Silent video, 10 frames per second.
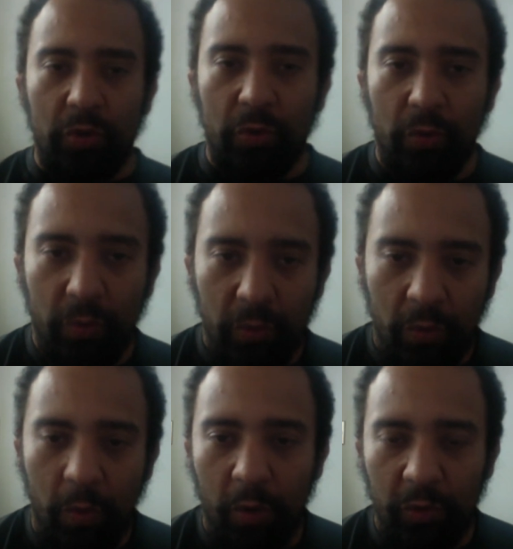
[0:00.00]
you do
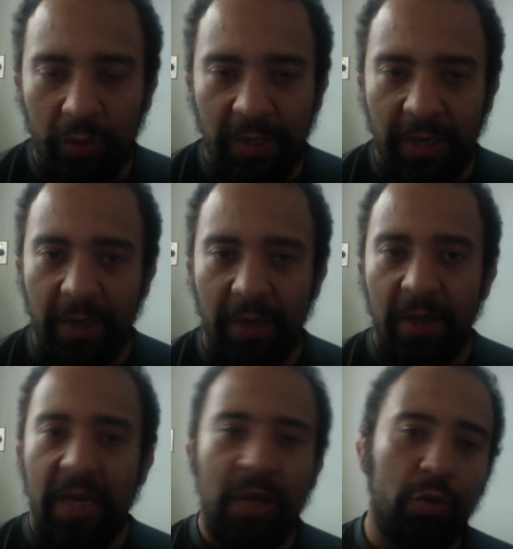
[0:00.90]
throughout the day
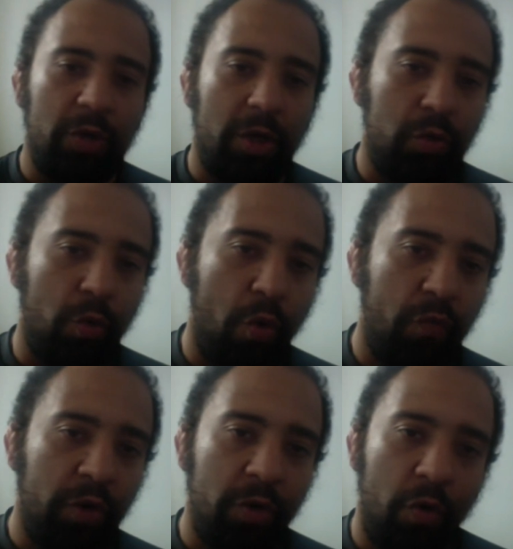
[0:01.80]
and you're gonna do
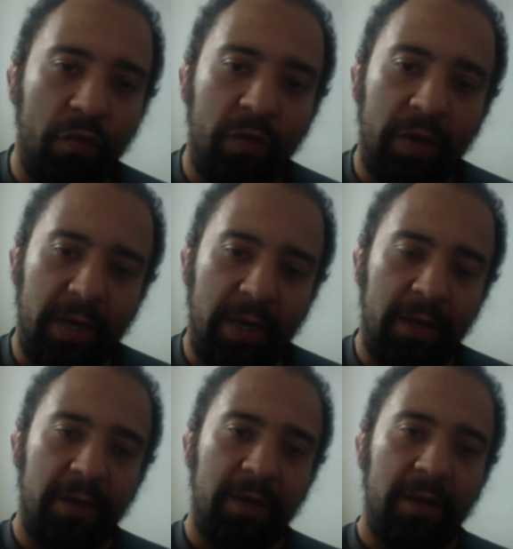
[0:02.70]
over and over
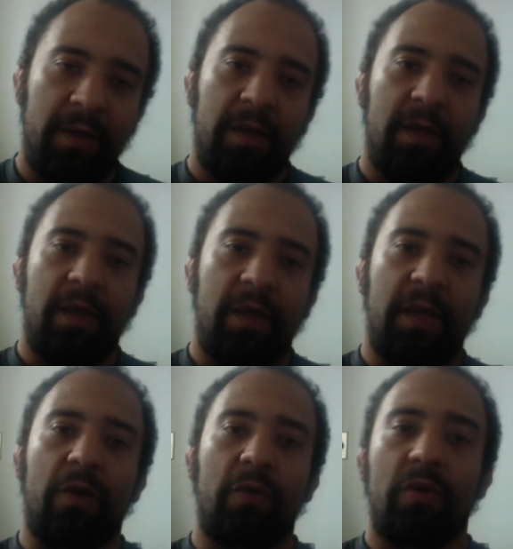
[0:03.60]
again mm. you know